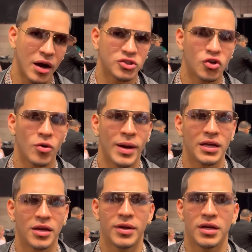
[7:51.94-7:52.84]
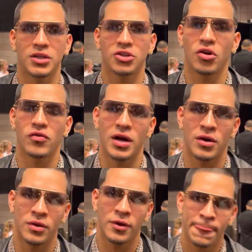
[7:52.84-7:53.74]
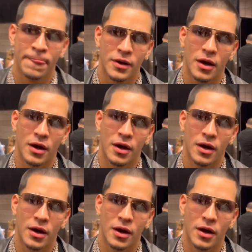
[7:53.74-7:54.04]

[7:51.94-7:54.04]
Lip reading: poser caught the matchroom boss off guard